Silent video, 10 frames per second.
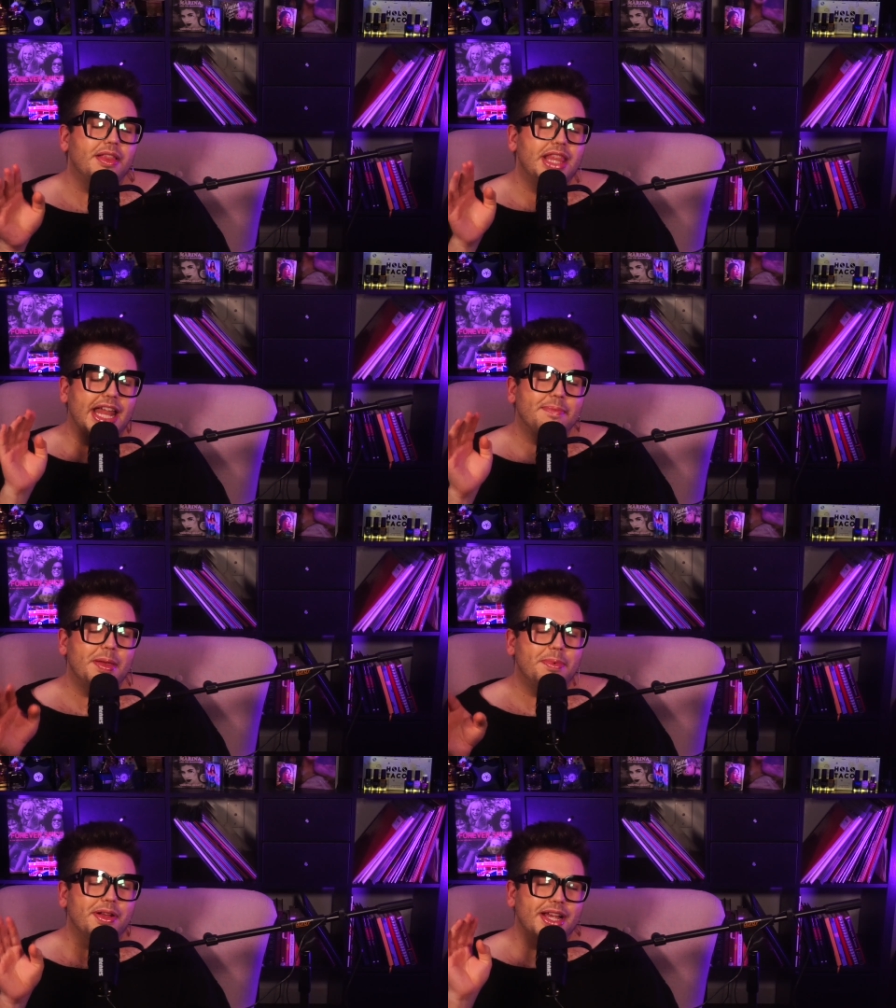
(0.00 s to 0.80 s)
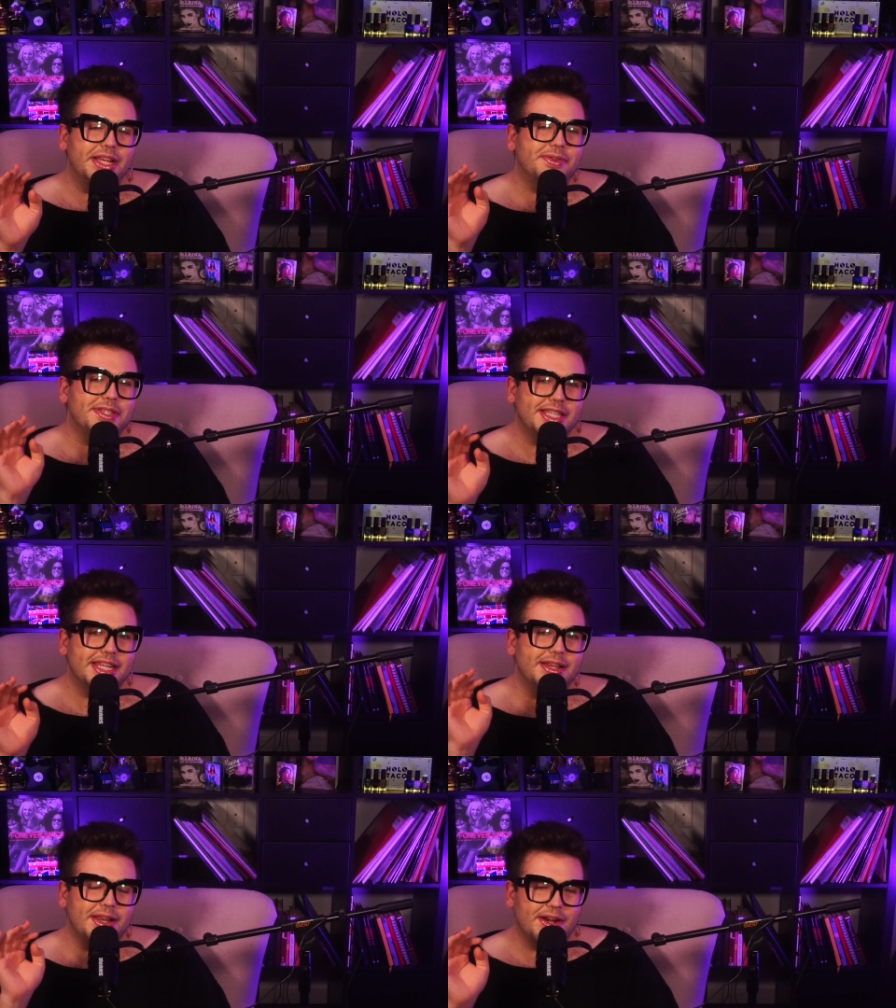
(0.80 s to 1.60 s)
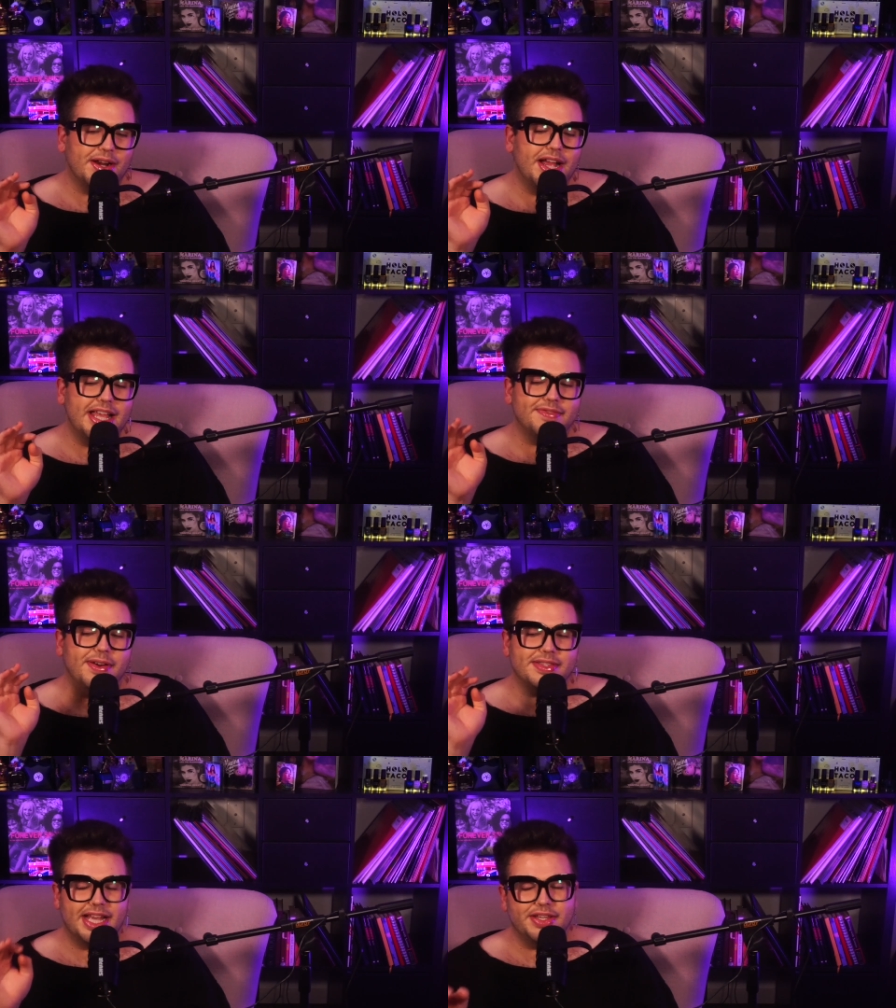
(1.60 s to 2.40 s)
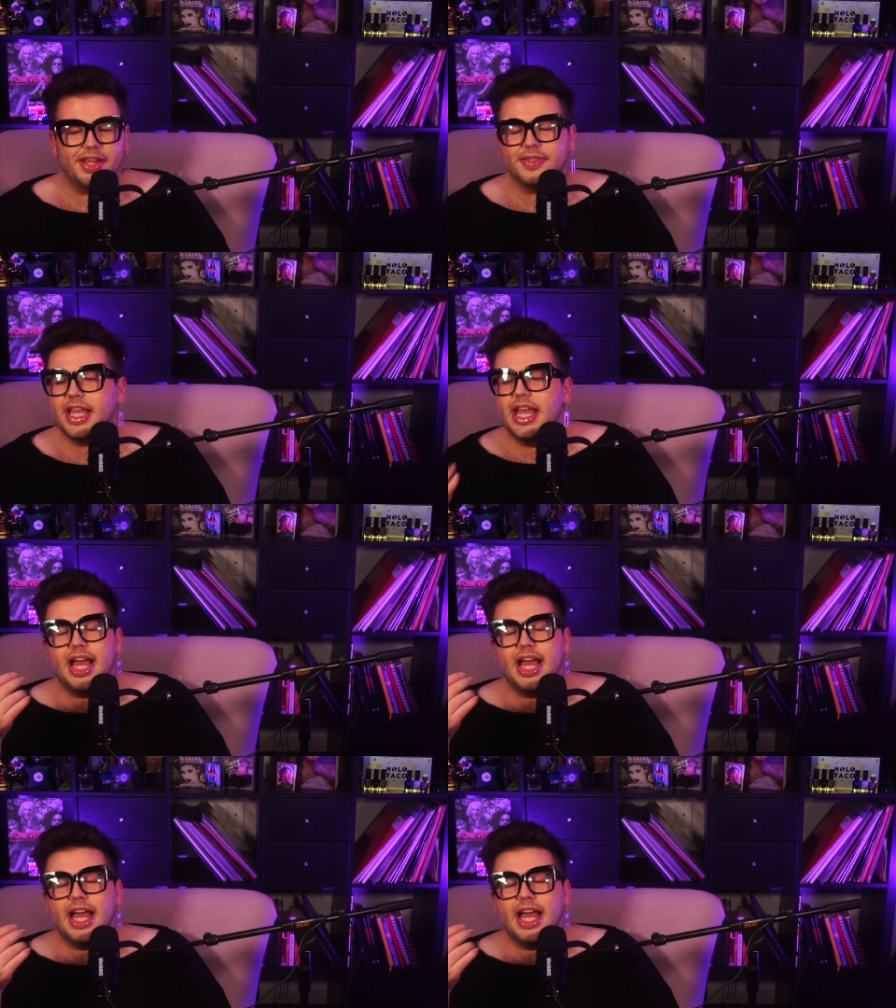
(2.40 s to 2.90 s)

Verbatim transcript: a lot of people are interested in her as far as eyeshadows.